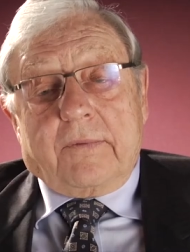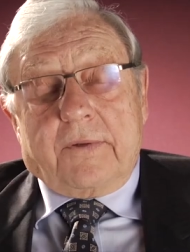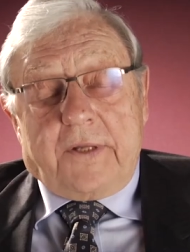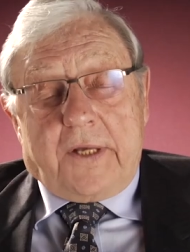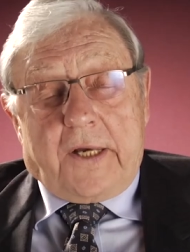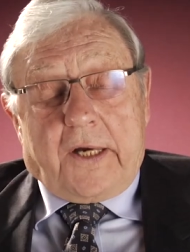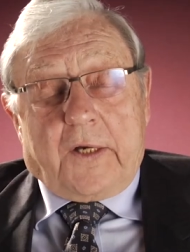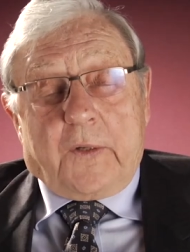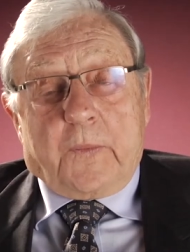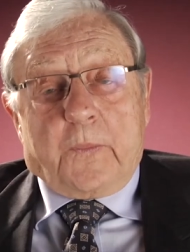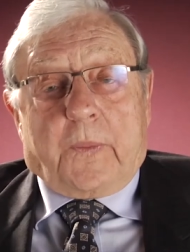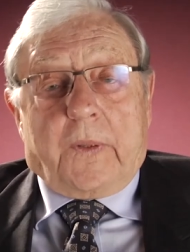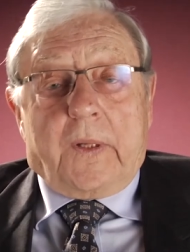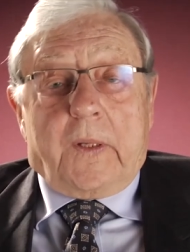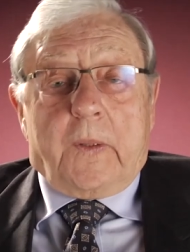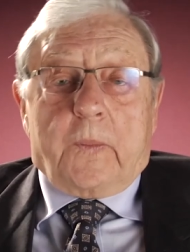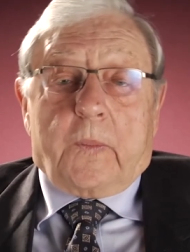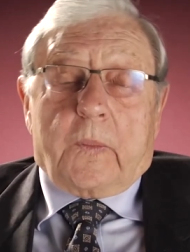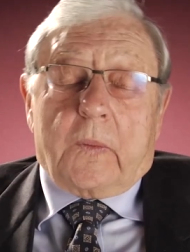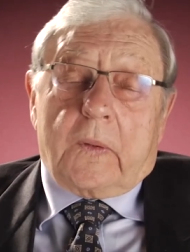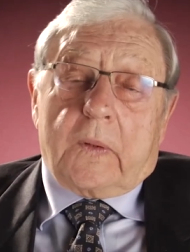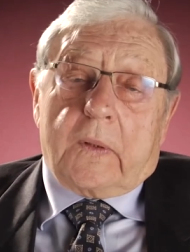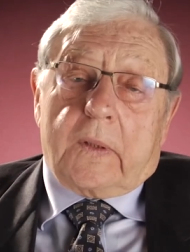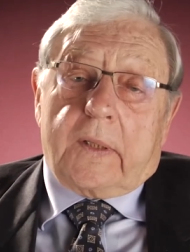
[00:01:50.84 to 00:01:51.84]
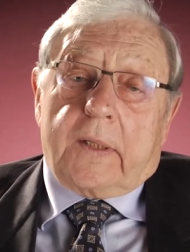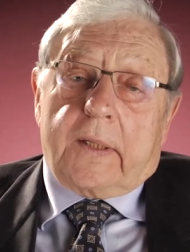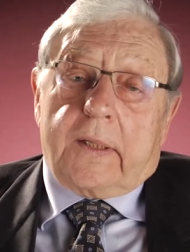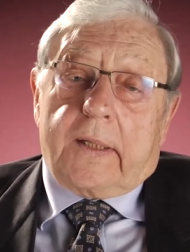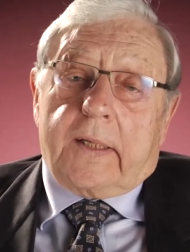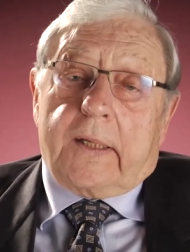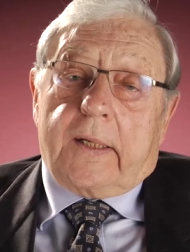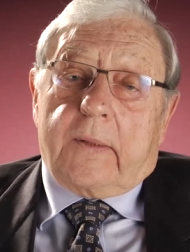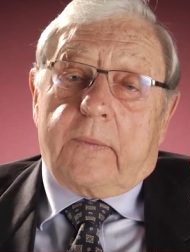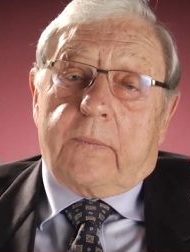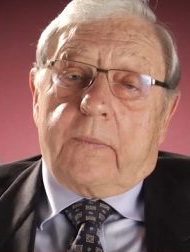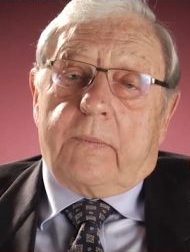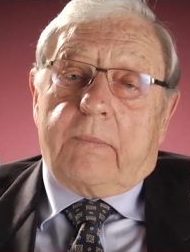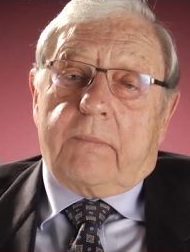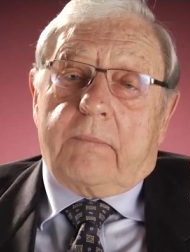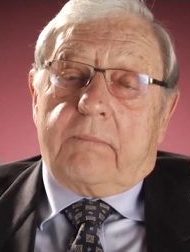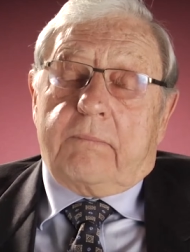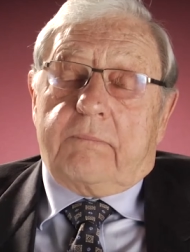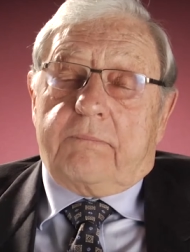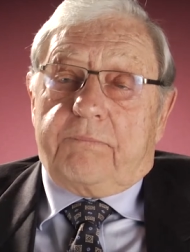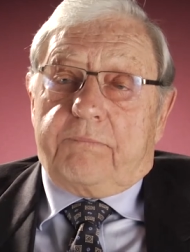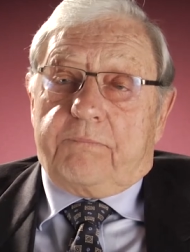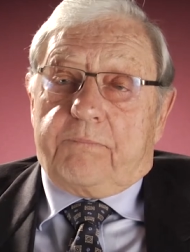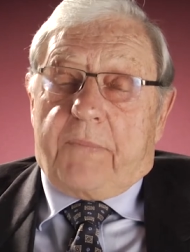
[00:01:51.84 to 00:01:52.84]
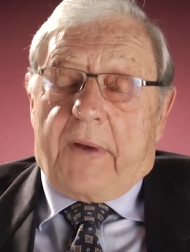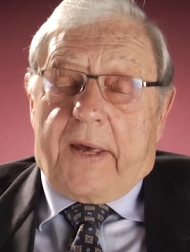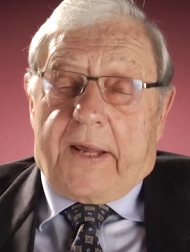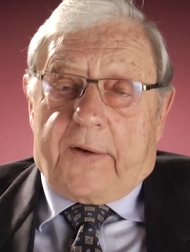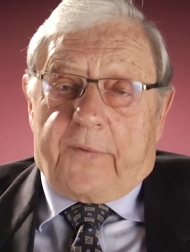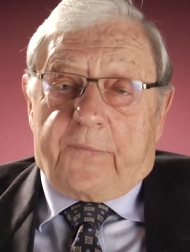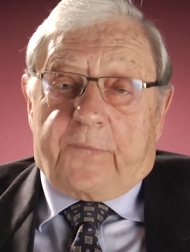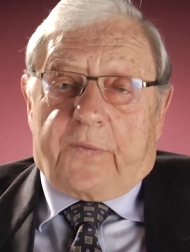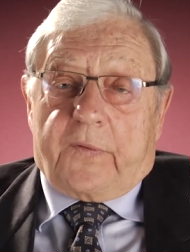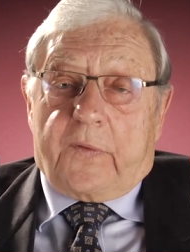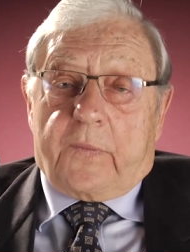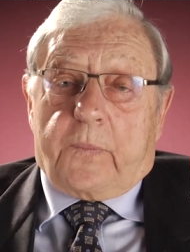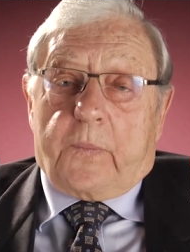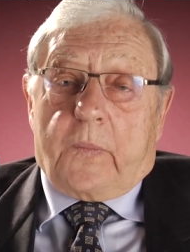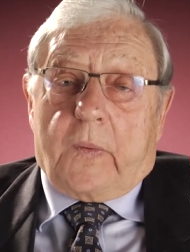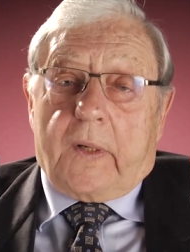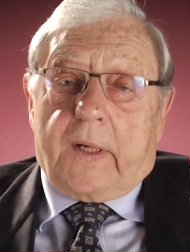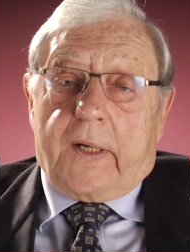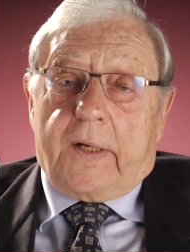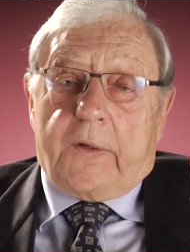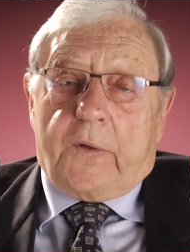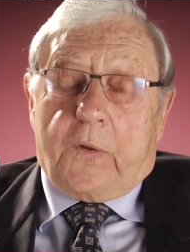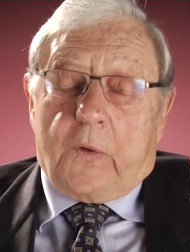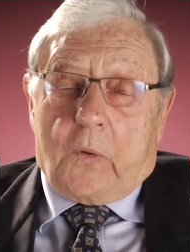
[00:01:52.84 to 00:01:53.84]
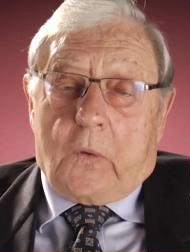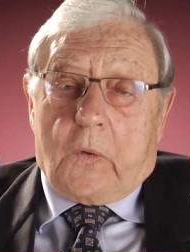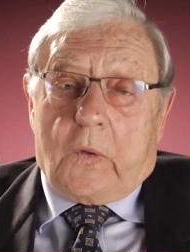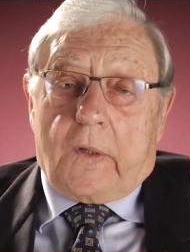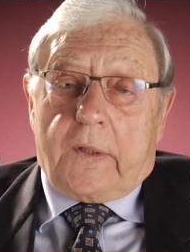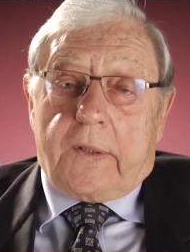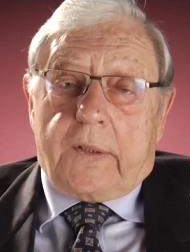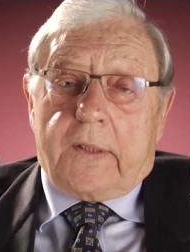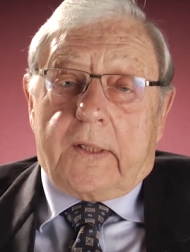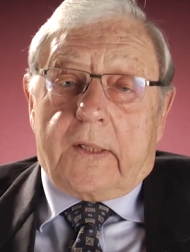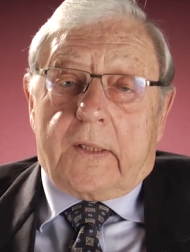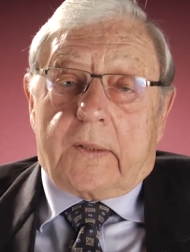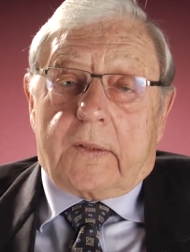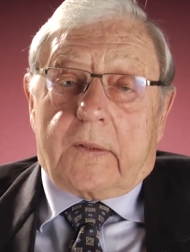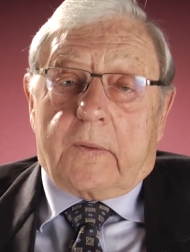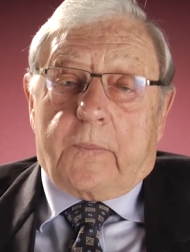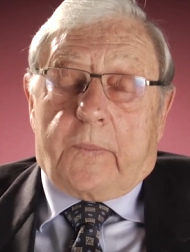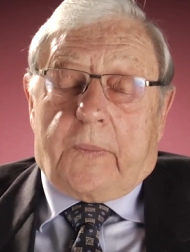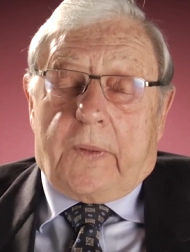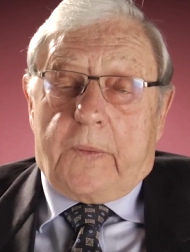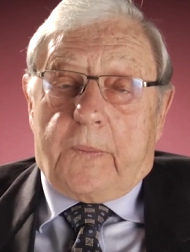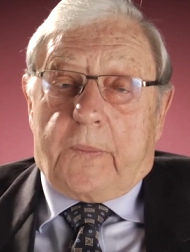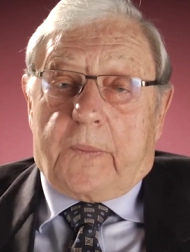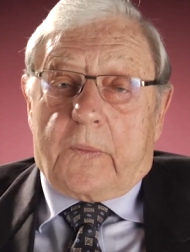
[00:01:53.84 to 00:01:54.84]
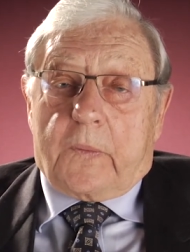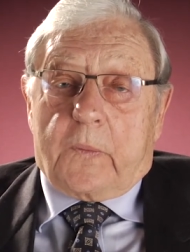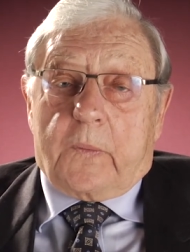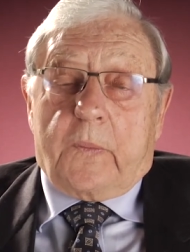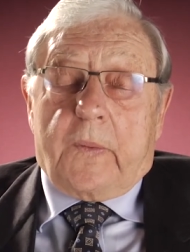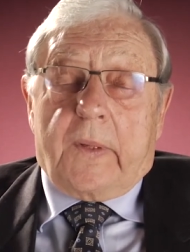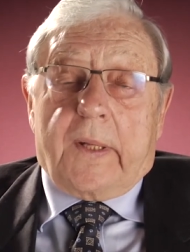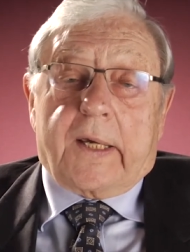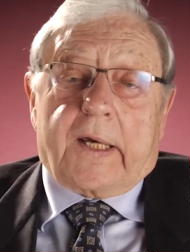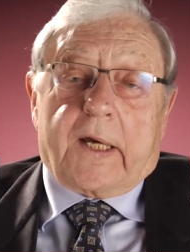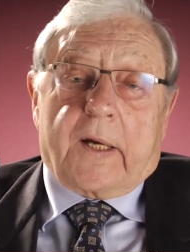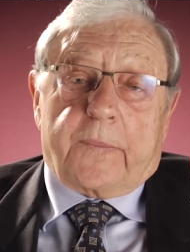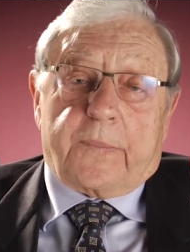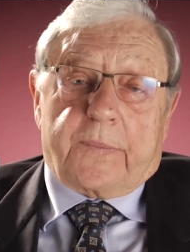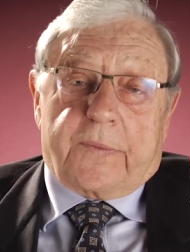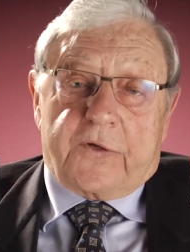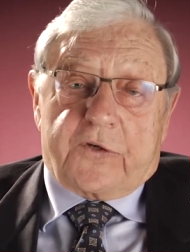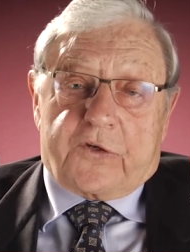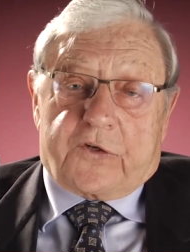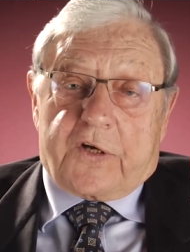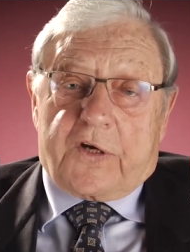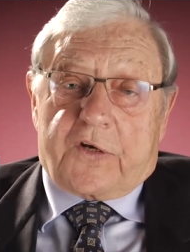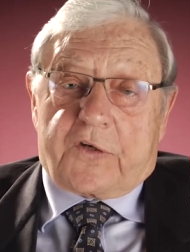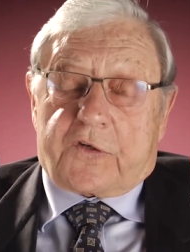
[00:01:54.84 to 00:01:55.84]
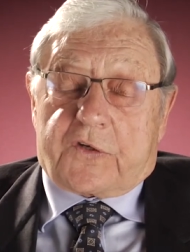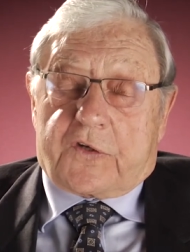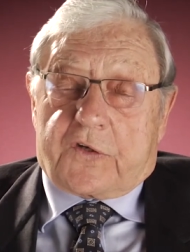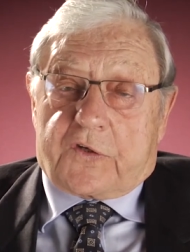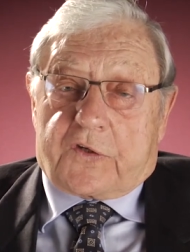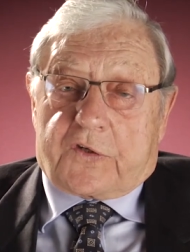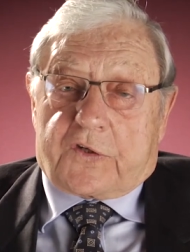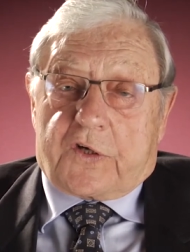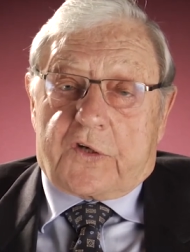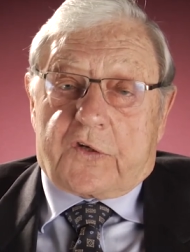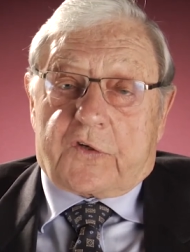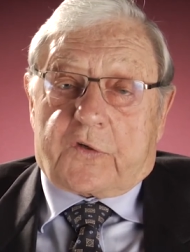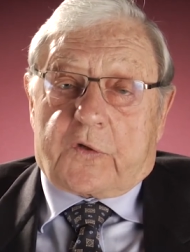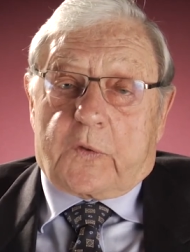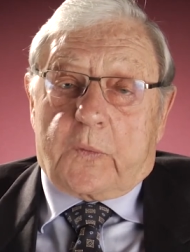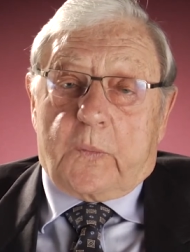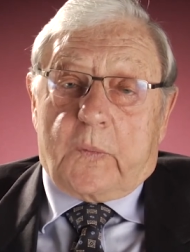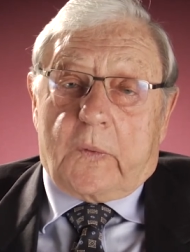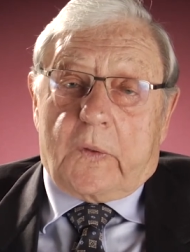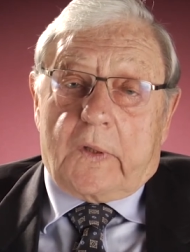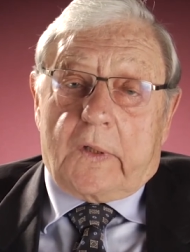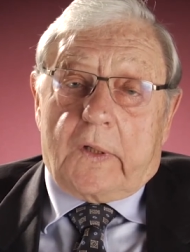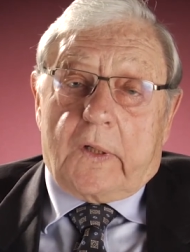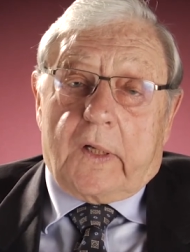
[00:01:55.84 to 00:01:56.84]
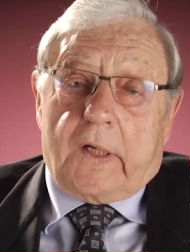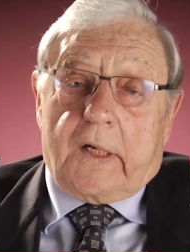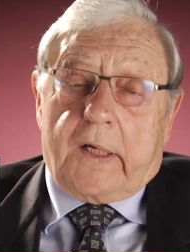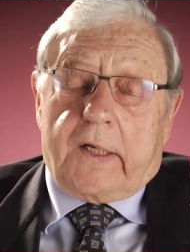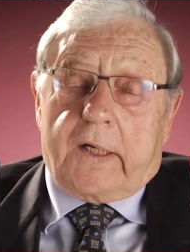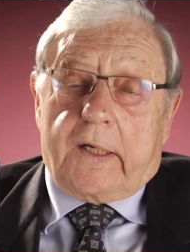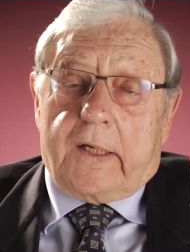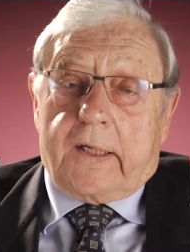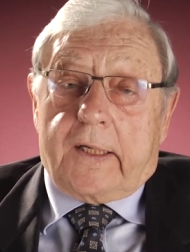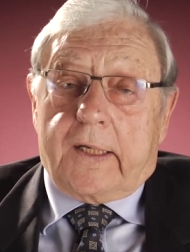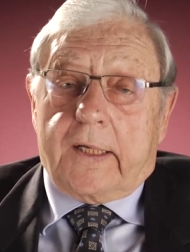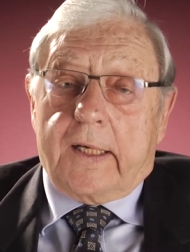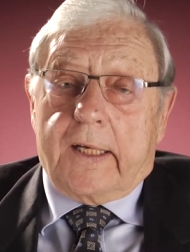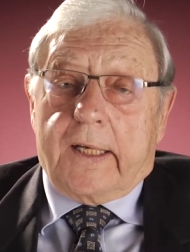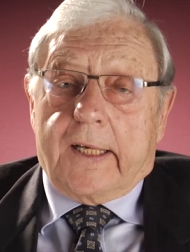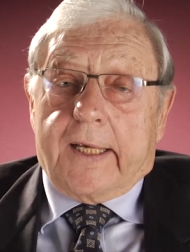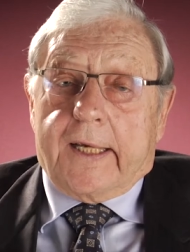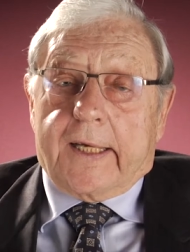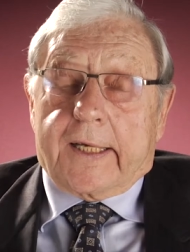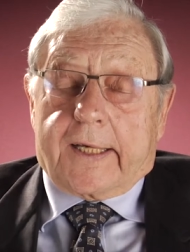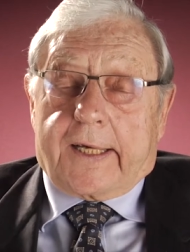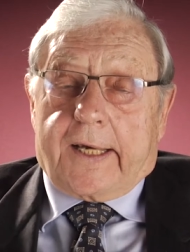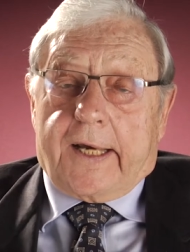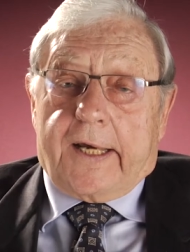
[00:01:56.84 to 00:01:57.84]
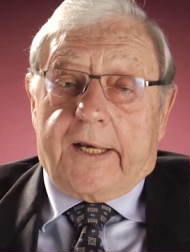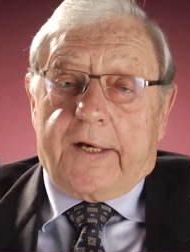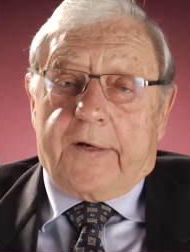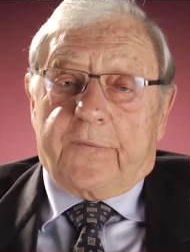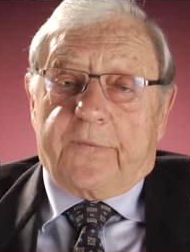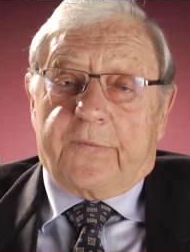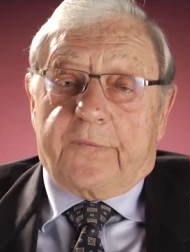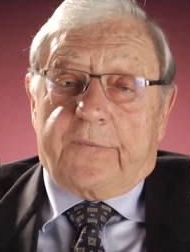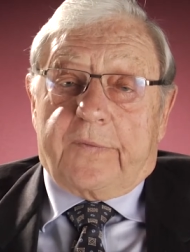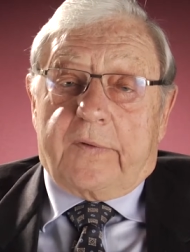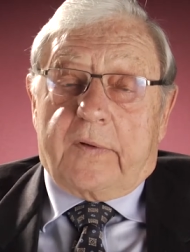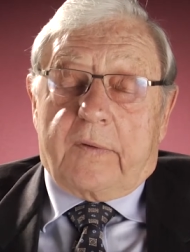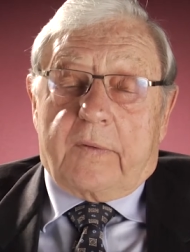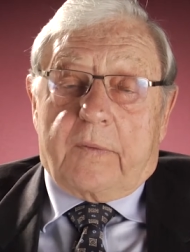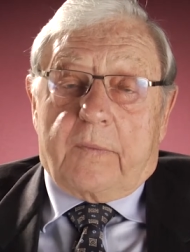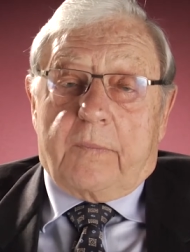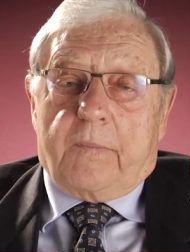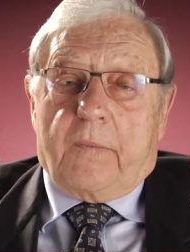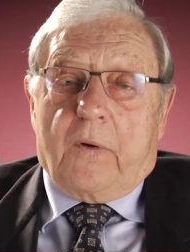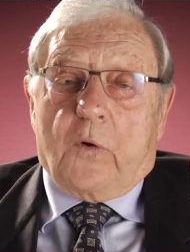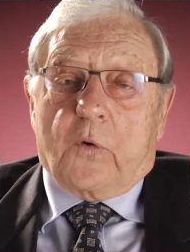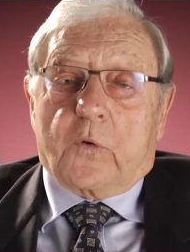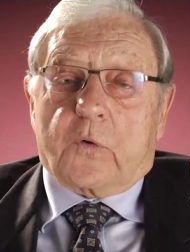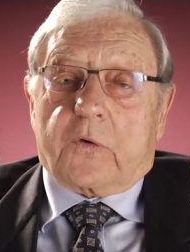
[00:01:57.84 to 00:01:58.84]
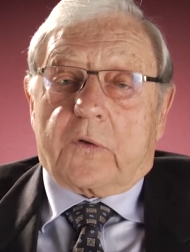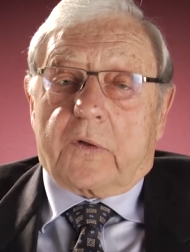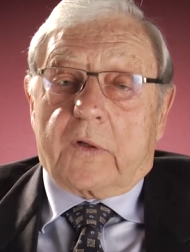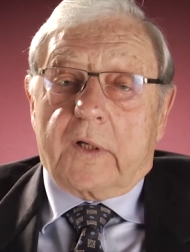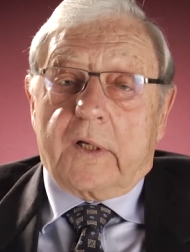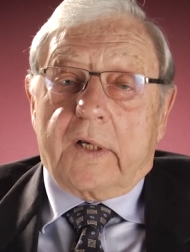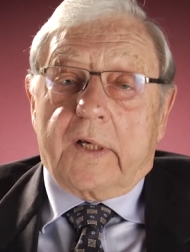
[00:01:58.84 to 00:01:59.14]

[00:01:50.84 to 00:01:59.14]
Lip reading: young people benefit by knowing that the people who make up the justice system are not a kind of a remote